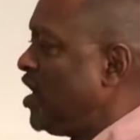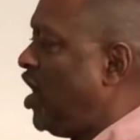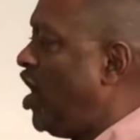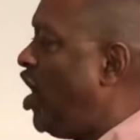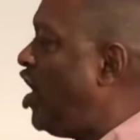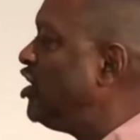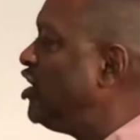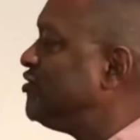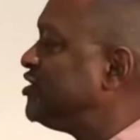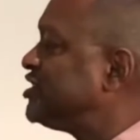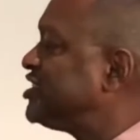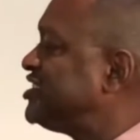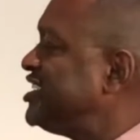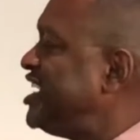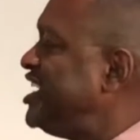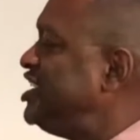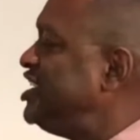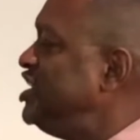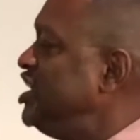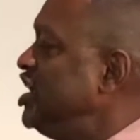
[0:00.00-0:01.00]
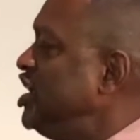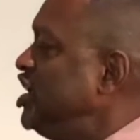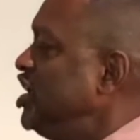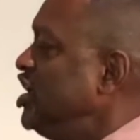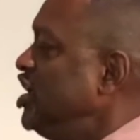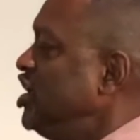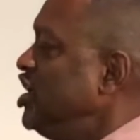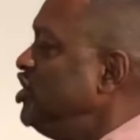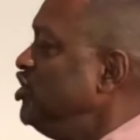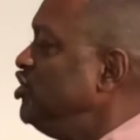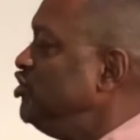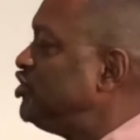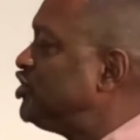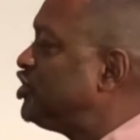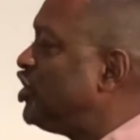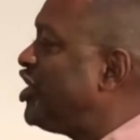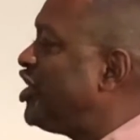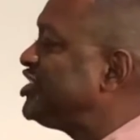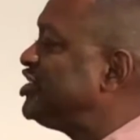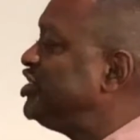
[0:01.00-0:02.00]
All of a sudden, you
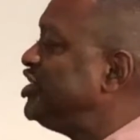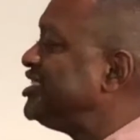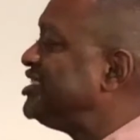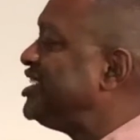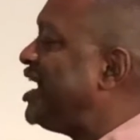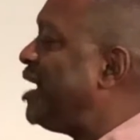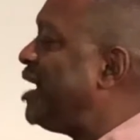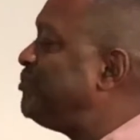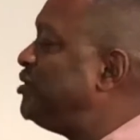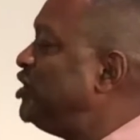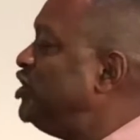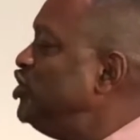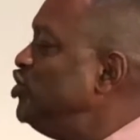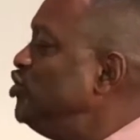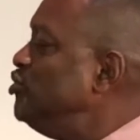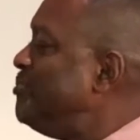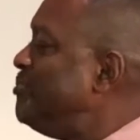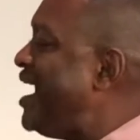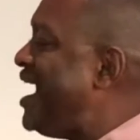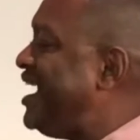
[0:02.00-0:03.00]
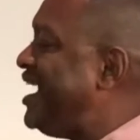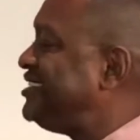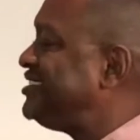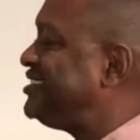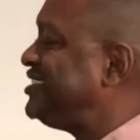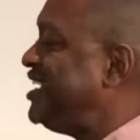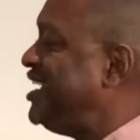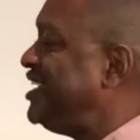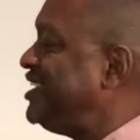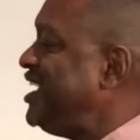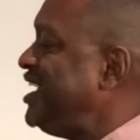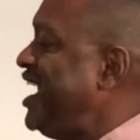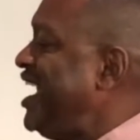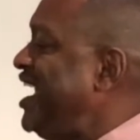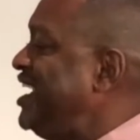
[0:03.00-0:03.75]
start to adopt a new mindset